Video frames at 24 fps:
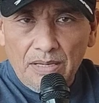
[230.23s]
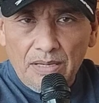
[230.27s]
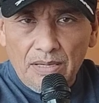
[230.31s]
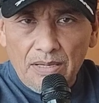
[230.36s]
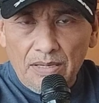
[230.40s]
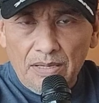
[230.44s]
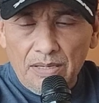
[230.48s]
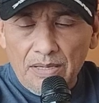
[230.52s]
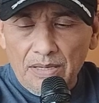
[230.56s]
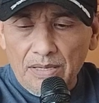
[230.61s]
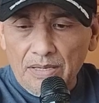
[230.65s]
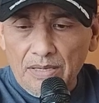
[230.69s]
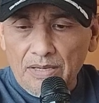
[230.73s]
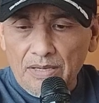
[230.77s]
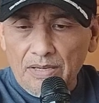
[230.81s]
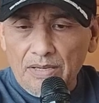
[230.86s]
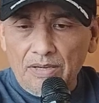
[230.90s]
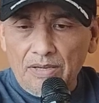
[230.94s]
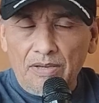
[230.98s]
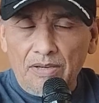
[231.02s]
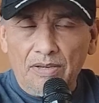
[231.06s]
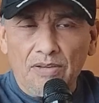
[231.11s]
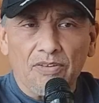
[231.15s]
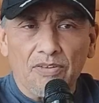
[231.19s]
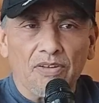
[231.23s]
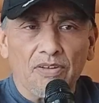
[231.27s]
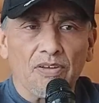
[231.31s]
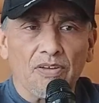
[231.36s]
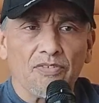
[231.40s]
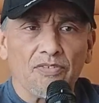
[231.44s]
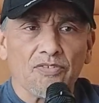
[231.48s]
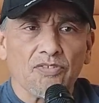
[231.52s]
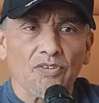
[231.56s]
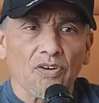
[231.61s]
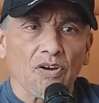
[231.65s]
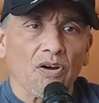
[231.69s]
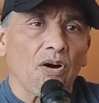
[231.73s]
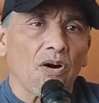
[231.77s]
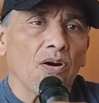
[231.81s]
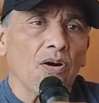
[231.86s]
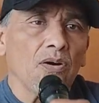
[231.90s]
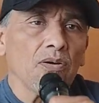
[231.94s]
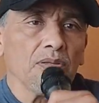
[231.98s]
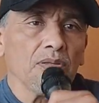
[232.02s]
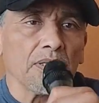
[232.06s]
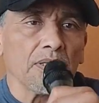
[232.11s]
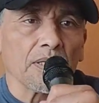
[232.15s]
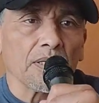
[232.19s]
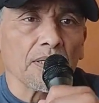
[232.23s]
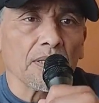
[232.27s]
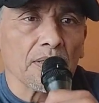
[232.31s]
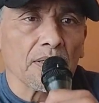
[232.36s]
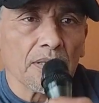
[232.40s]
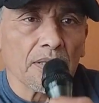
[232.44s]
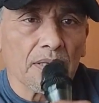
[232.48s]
It's a calling.